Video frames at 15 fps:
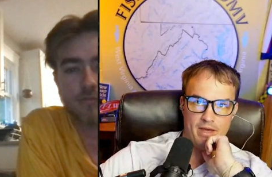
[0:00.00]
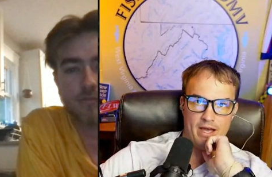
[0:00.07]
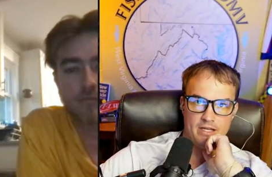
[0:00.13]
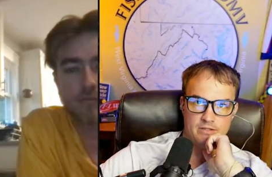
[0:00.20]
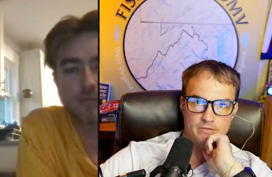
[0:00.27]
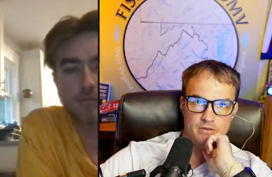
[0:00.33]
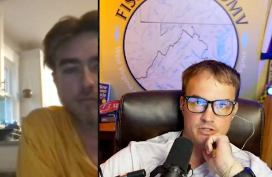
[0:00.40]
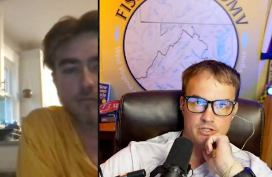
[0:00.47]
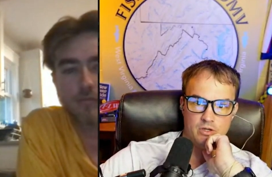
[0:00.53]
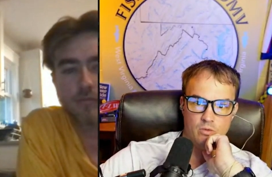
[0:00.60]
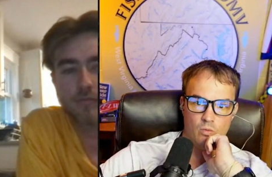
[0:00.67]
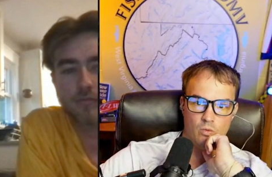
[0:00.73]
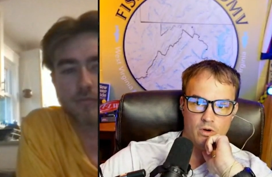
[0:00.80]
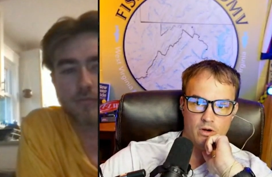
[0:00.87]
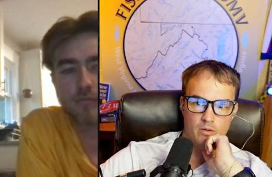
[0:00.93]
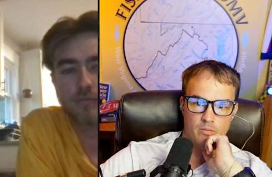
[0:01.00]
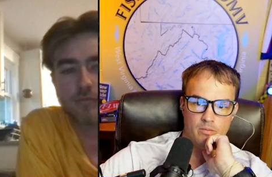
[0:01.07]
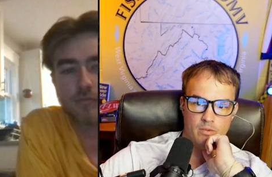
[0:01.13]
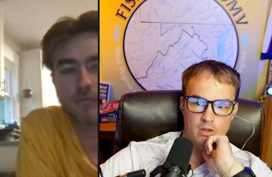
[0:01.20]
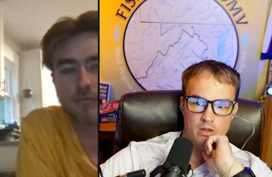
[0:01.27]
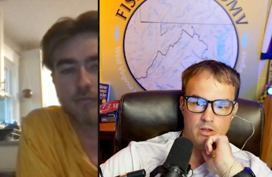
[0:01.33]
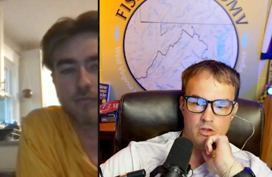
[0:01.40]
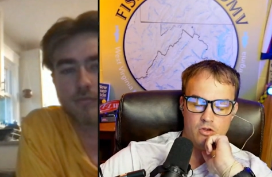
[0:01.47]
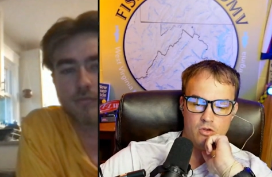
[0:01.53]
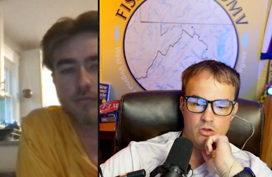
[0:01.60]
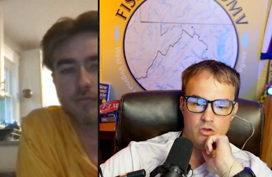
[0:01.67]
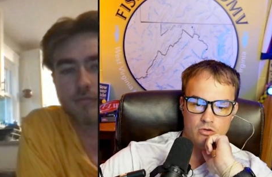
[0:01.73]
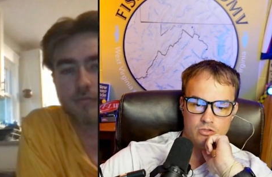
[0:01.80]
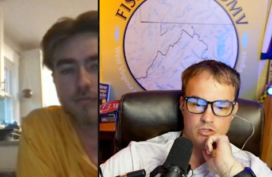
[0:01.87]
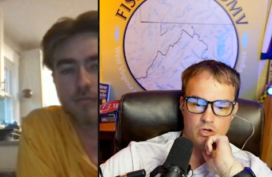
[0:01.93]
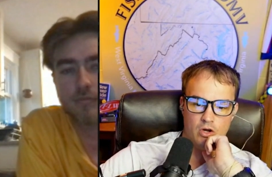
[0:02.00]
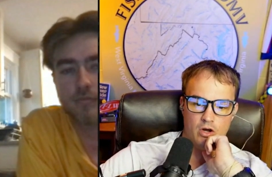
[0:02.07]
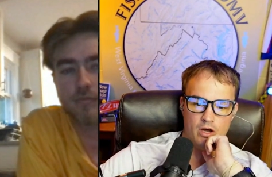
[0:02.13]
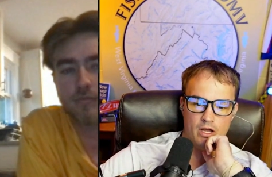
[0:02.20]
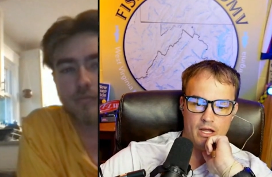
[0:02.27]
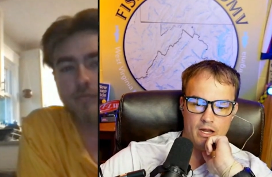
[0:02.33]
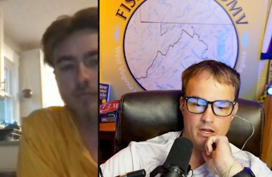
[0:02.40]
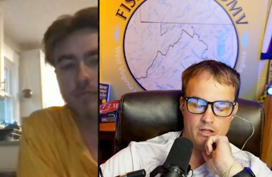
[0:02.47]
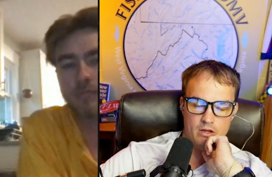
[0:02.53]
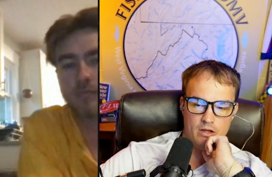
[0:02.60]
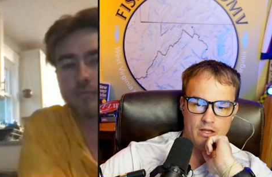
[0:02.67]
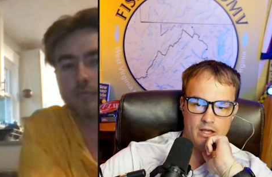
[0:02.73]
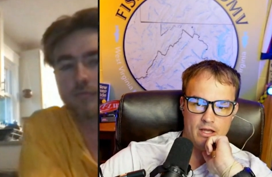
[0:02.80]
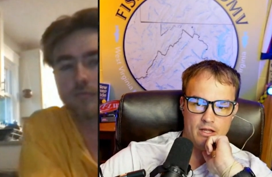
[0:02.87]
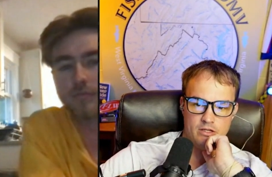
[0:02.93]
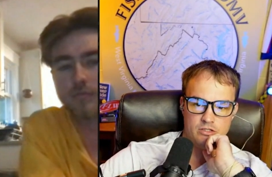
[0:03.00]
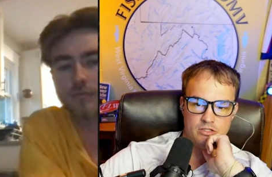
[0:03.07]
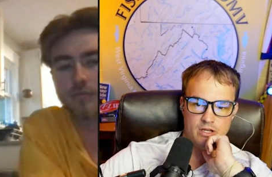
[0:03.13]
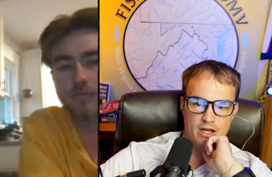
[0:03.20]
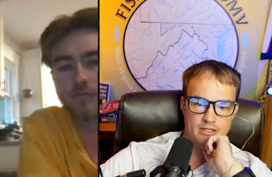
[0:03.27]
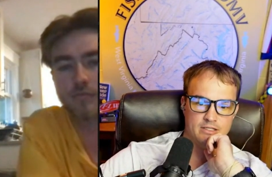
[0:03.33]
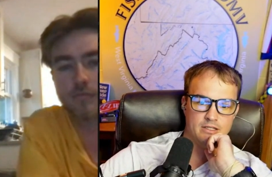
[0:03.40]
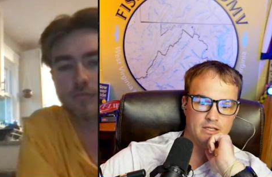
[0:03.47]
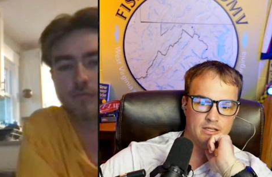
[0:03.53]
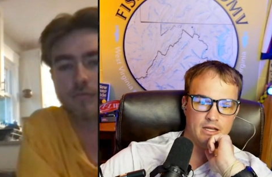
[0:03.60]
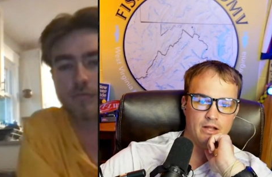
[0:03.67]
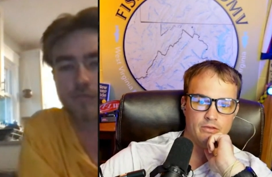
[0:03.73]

Speaker 1: bass fishing where you're taught at a young age not to think